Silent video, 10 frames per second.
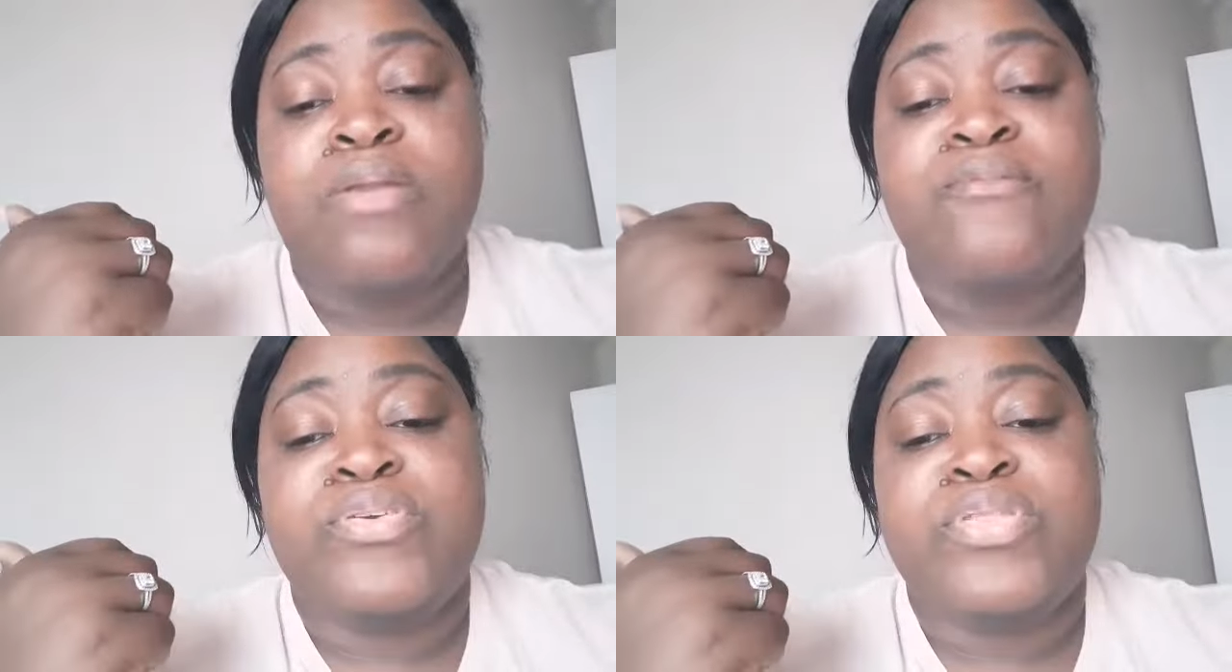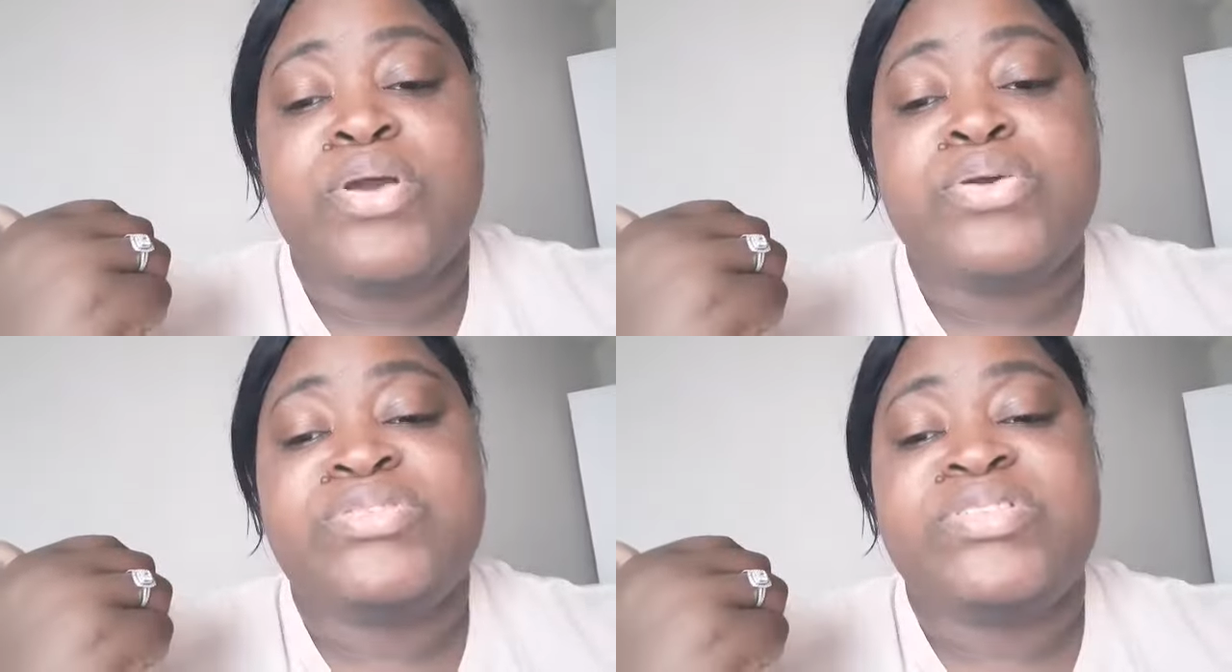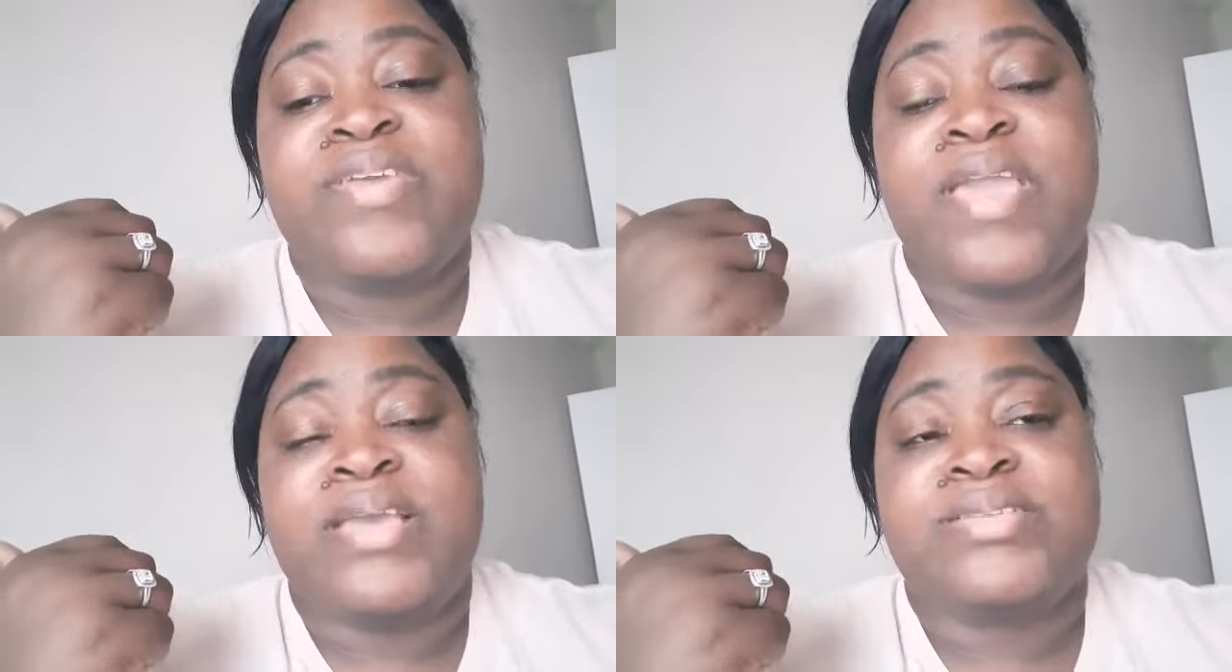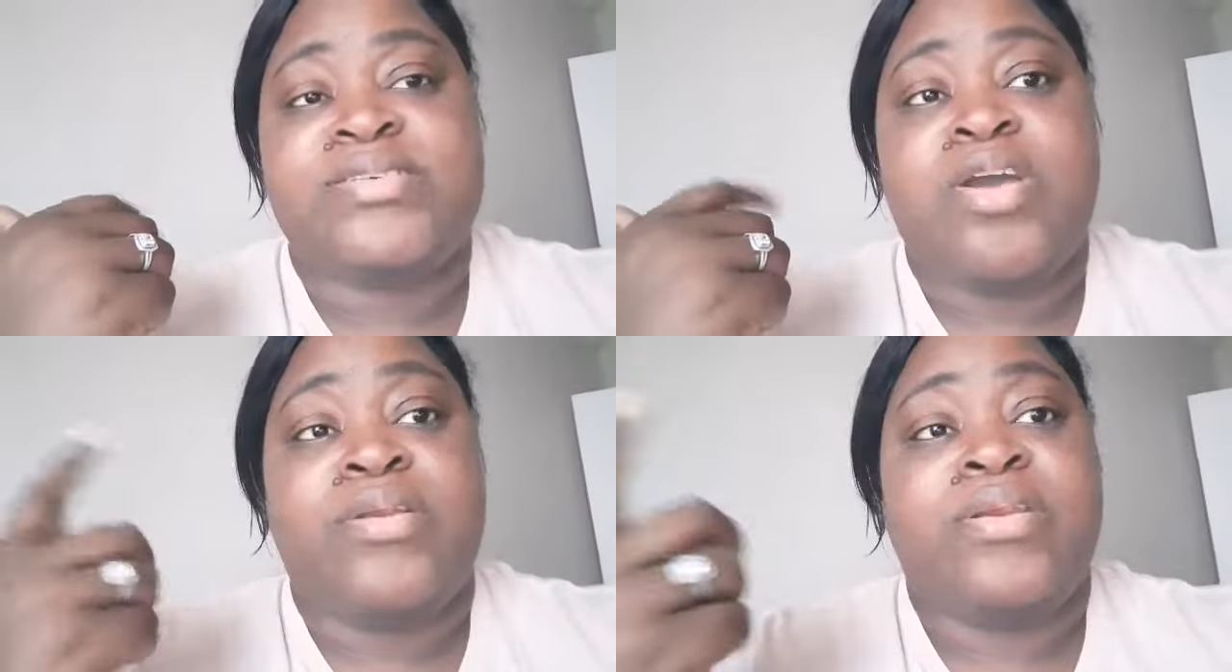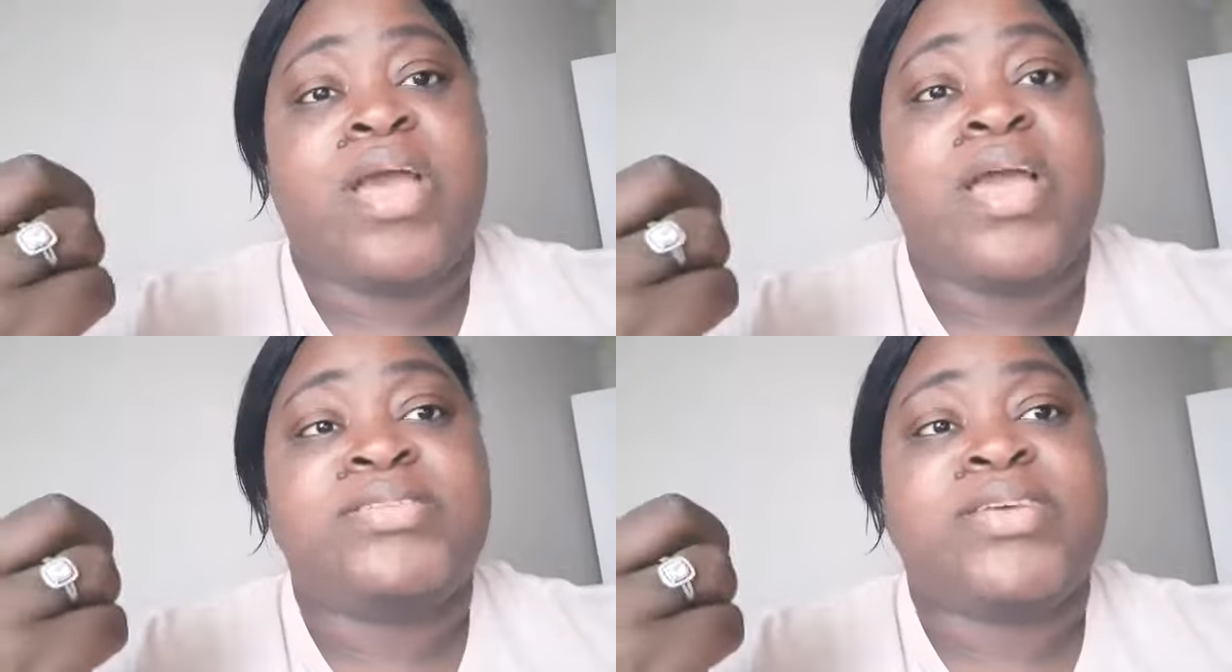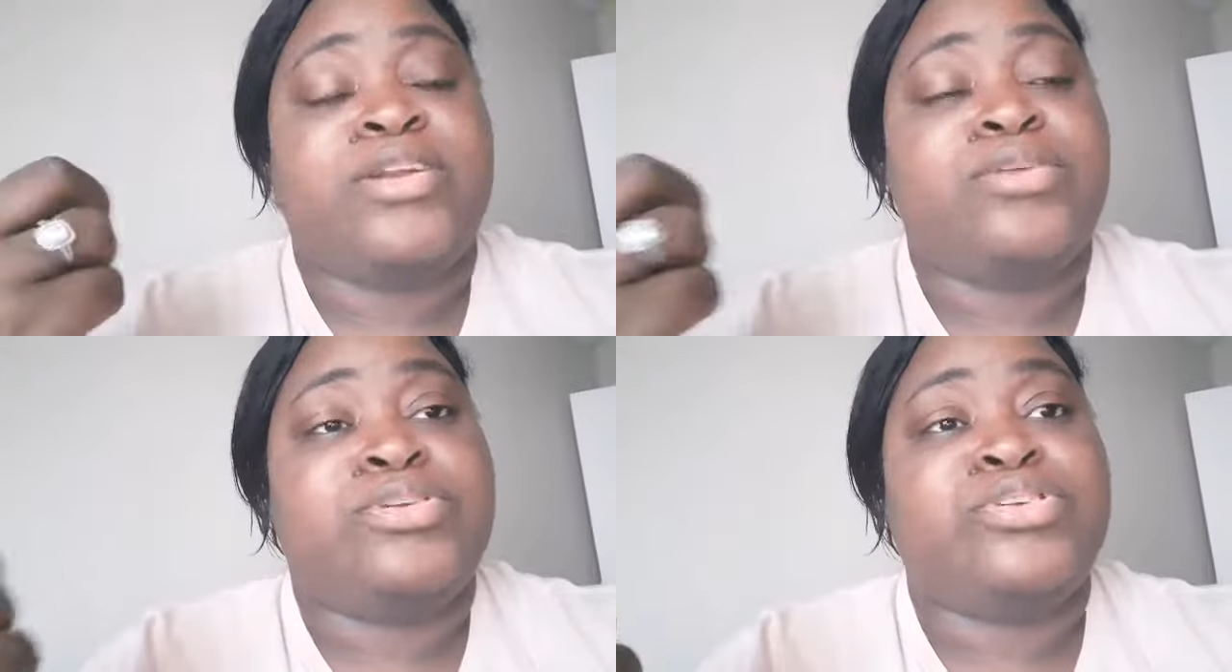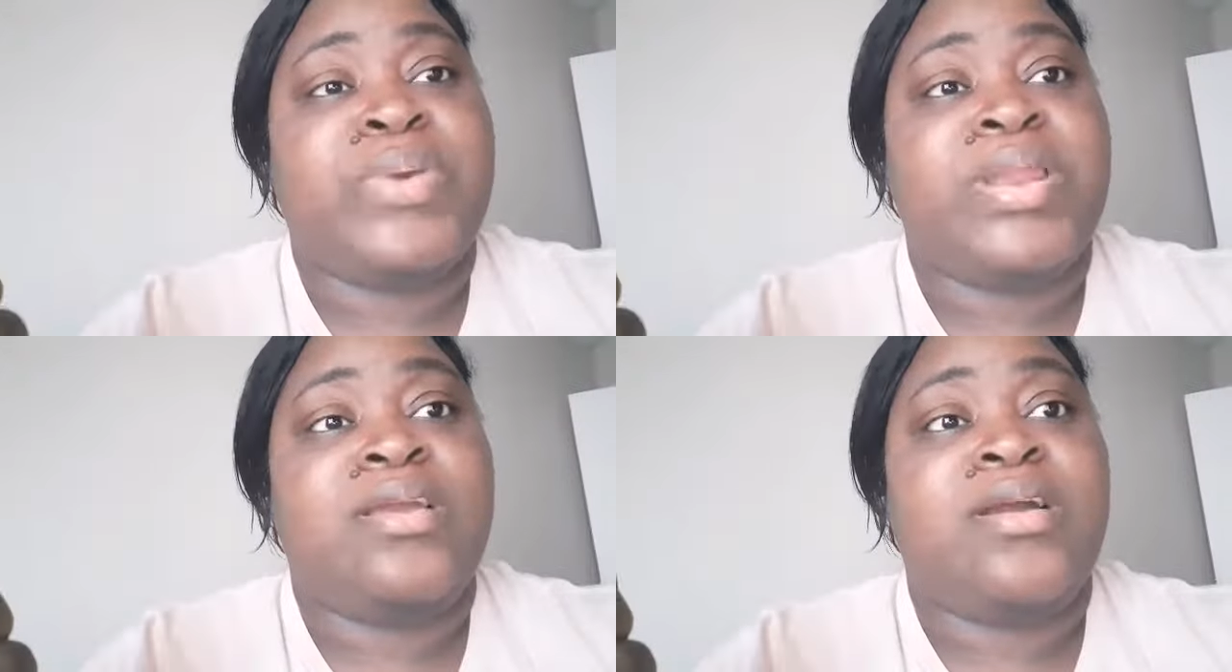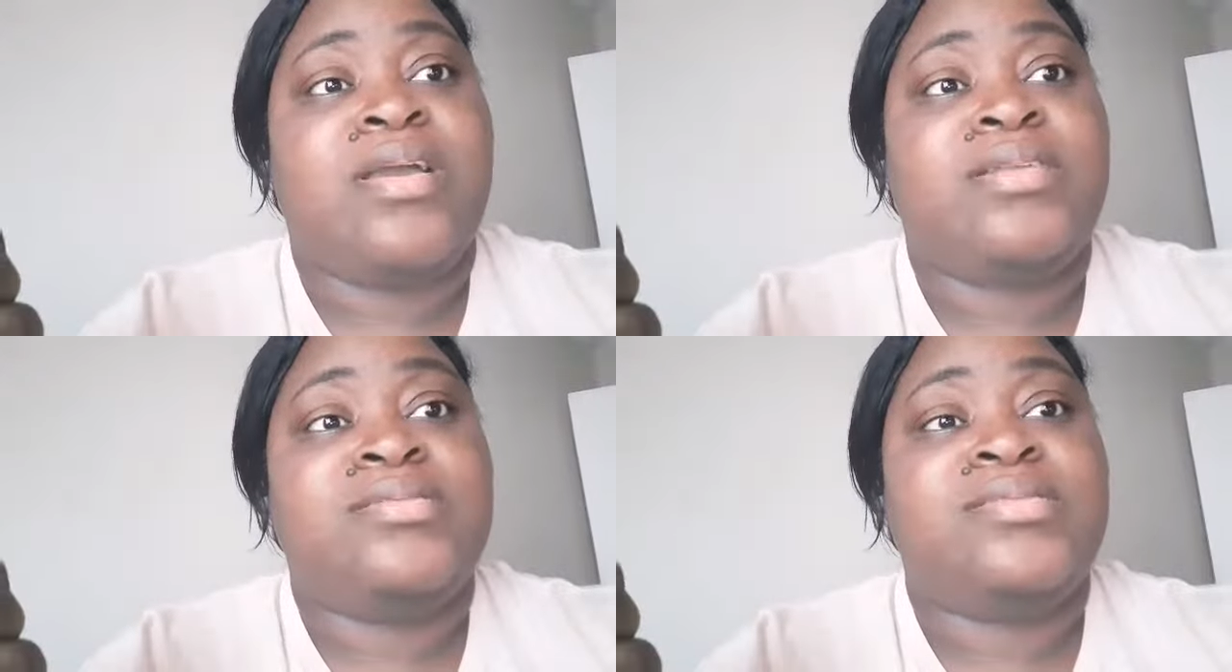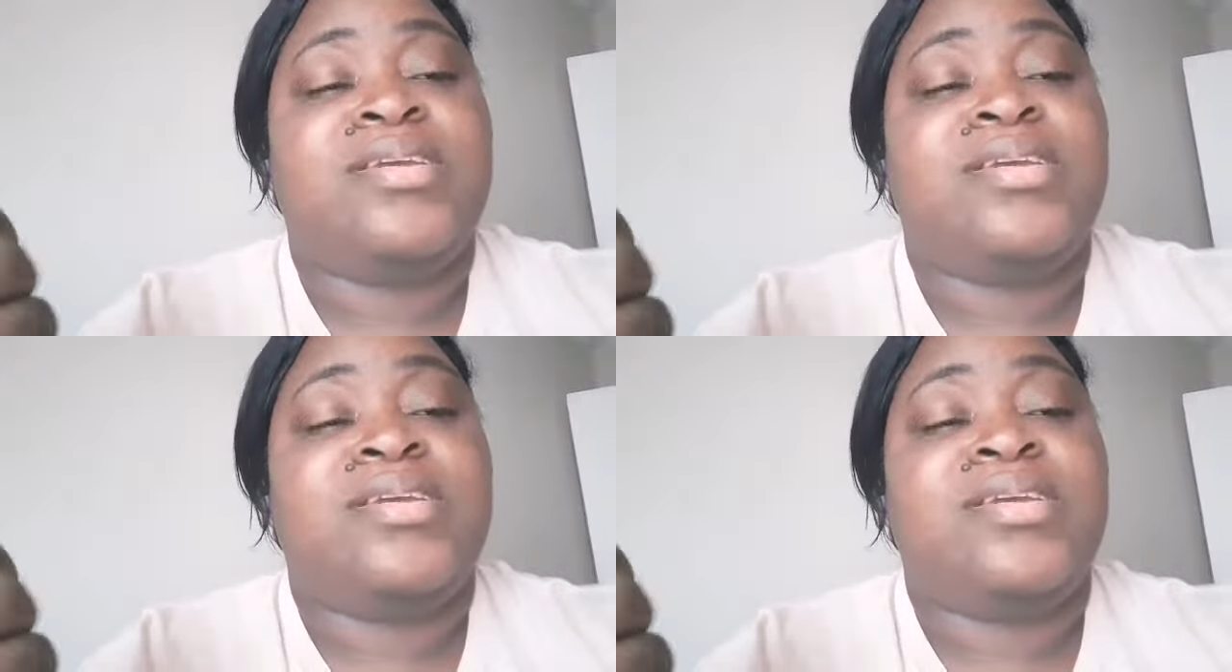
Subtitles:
For those that are not, I don't know what you're waiting on.